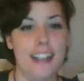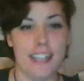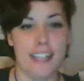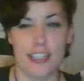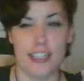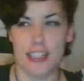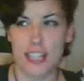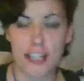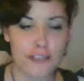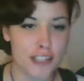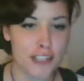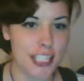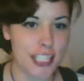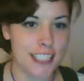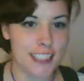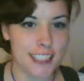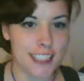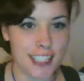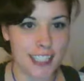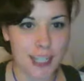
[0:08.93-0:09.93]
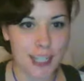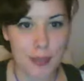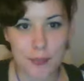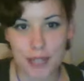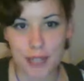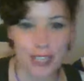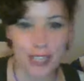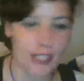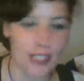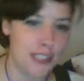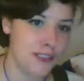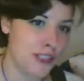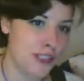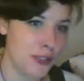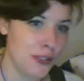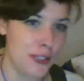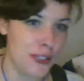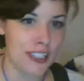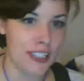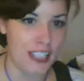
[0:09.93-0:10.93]
I love dressing up and I love
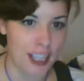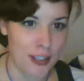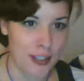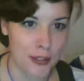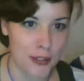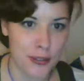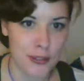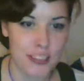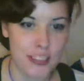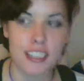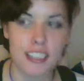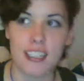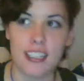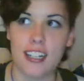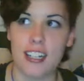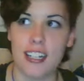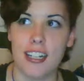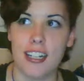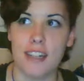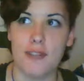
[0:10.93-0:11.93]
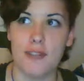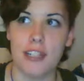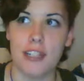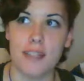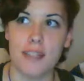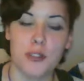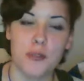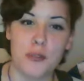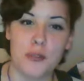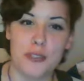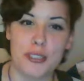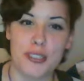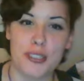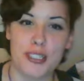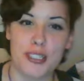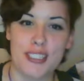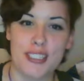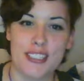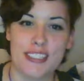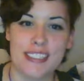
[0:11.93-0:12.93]
going out. Well, I'm too old to
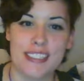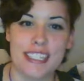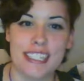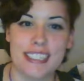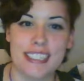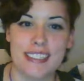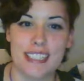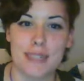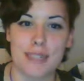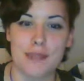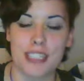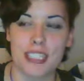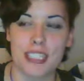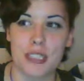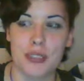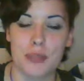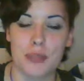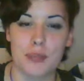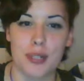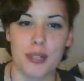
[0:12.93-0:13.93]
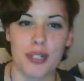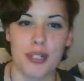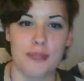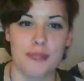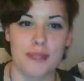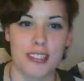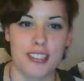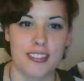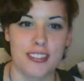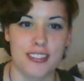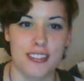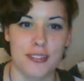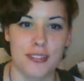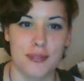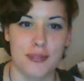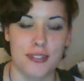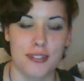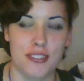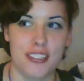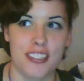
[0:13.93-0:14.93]
trick or treat, and I'm not a huge party person, so we
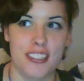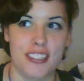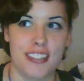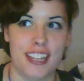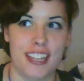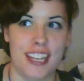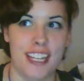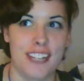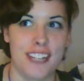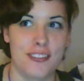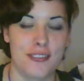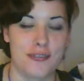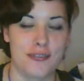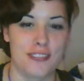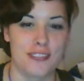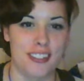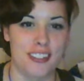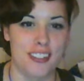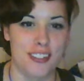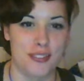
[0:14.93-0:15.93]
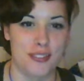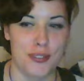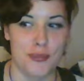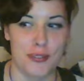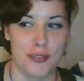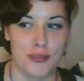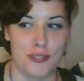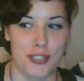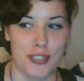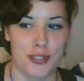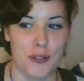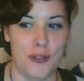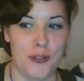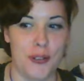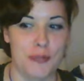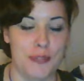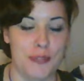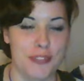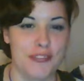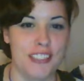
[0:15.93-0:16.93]
mostly just hang out in our costumes and watch
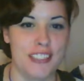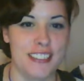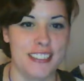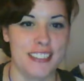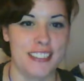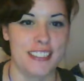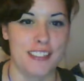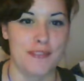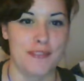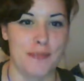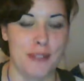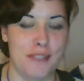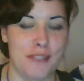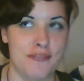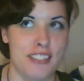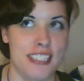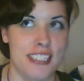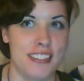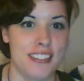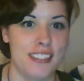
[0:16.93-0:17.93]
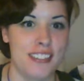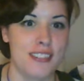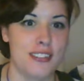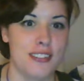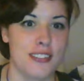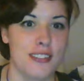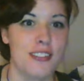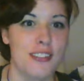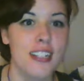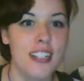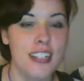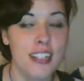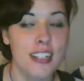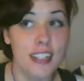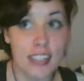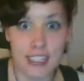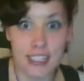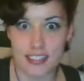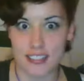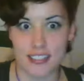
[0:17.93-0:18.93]
horror movies and stuff with my friends. So
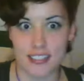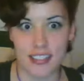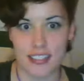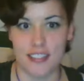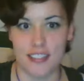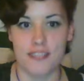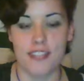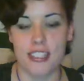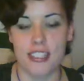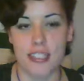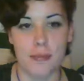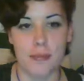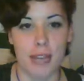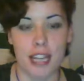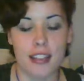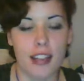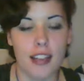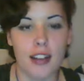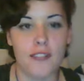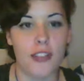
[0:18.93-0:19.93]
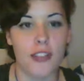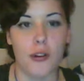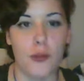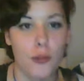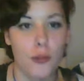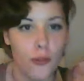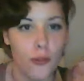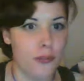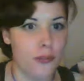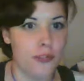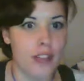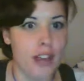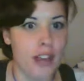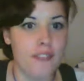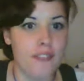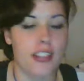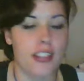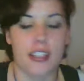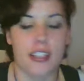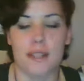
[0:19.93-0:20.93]
that's still lots of fun to me. I love the whole
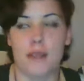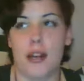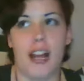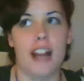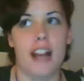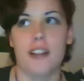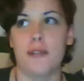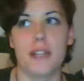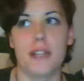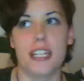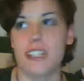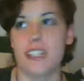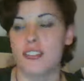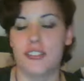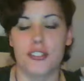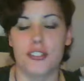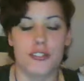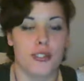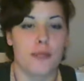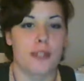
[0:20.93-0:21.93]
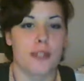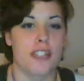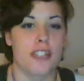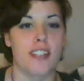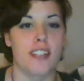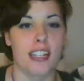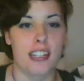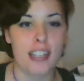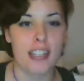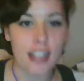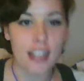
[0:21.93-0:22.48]
everything about Halloween. It's just so much fun.